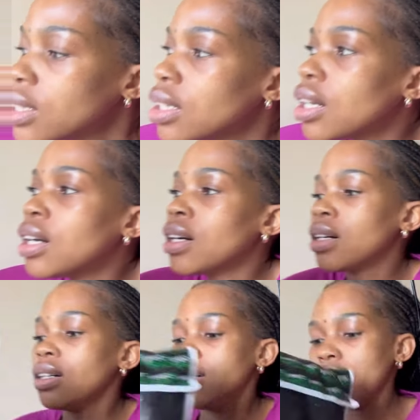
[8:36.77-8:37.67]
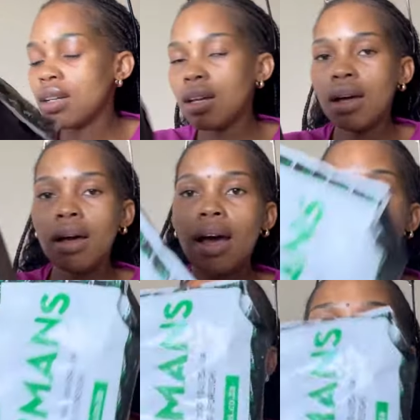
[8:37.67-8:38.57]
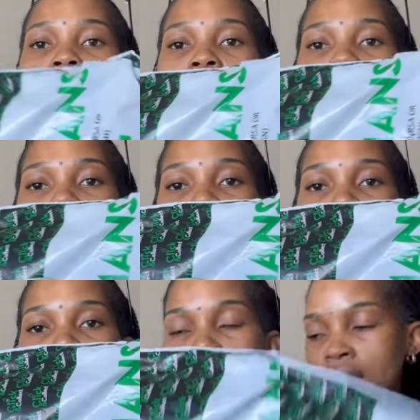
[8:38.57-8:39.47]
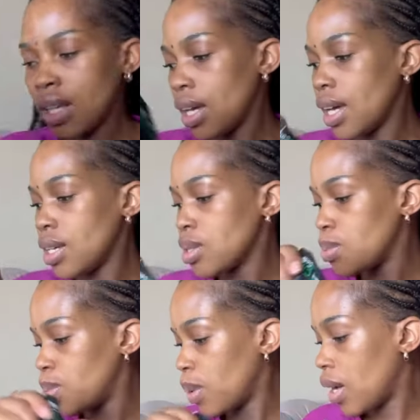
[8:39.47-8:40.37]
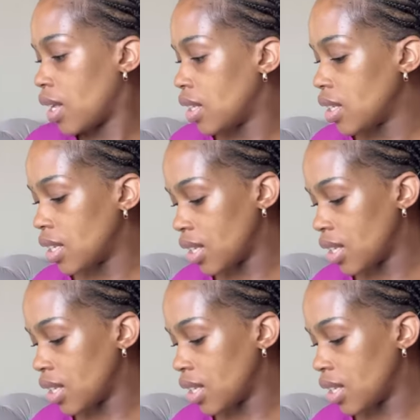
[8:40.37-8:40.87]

uh, Ackerman's as well.